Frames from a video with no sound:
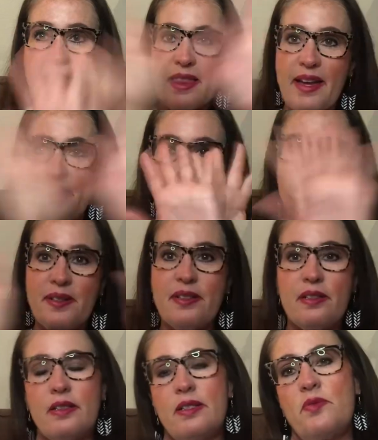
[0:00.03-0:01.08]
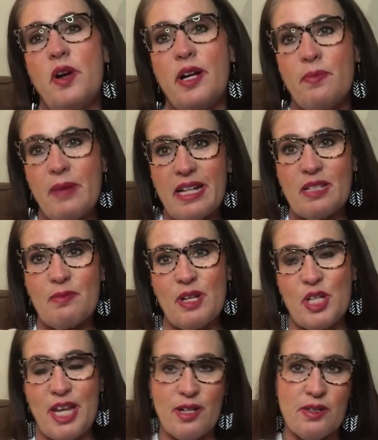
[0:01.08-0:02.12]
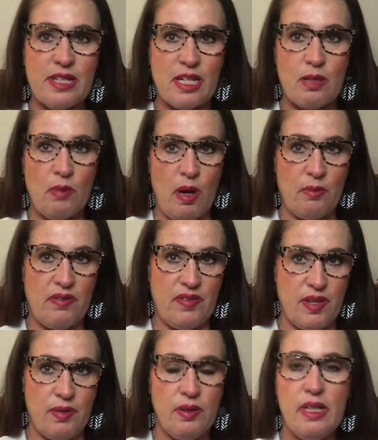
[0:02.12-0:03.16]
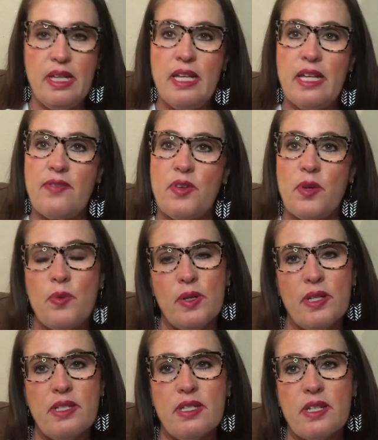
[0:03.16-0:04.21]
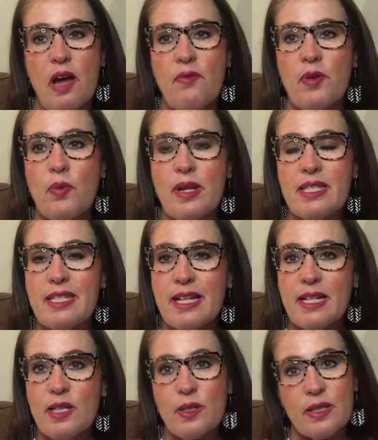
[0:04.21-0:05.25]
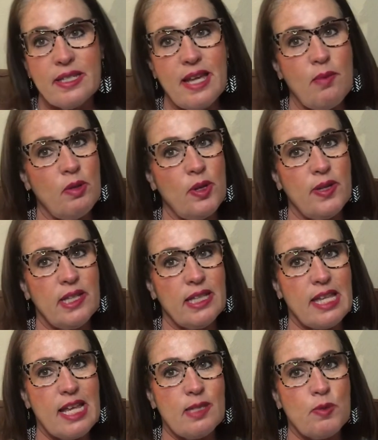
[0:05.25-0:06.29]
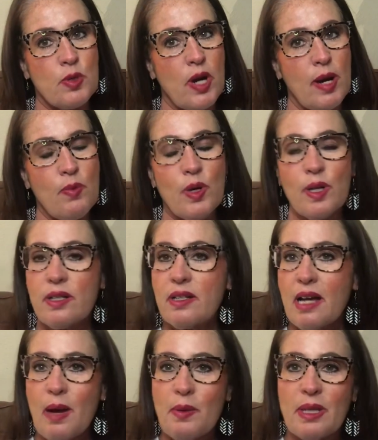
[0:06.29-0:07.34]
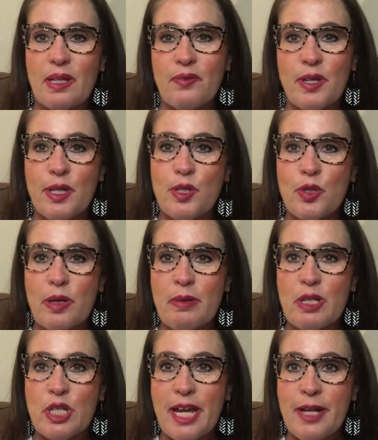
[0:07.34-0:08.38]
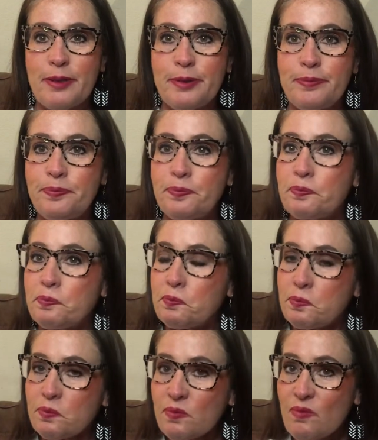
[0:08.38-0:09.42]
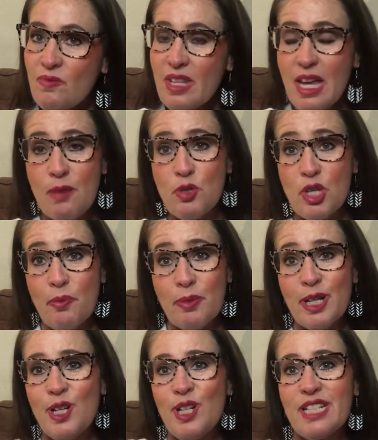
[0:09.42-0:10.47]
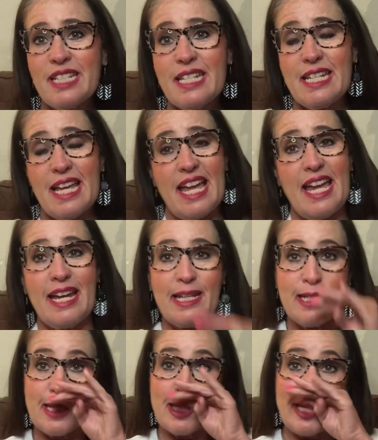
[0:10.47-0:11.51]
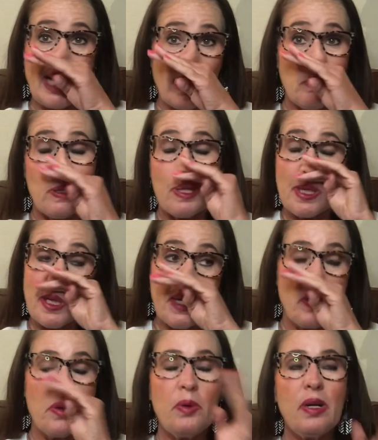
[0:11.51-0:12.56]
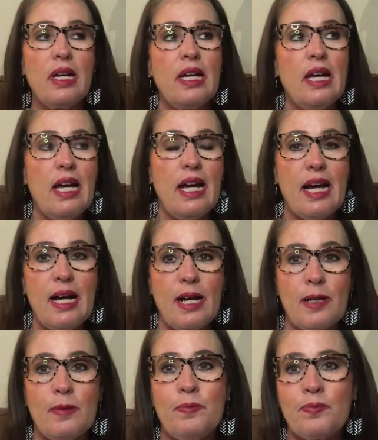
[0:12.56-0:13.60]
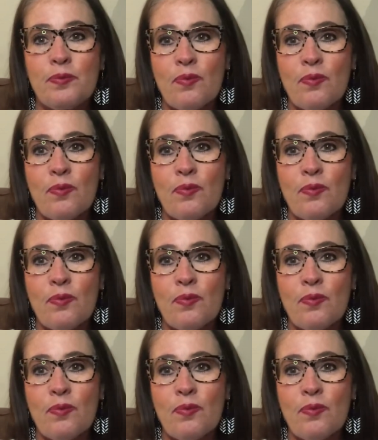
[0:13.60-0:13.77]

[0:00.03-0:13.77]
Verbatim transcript: Hello and welcome back to my channel Single Mom Review. If you would stop for one second, look down below and click that subscribe word. I would love for you to join my channel. I'm jumping on today to share with you. Um,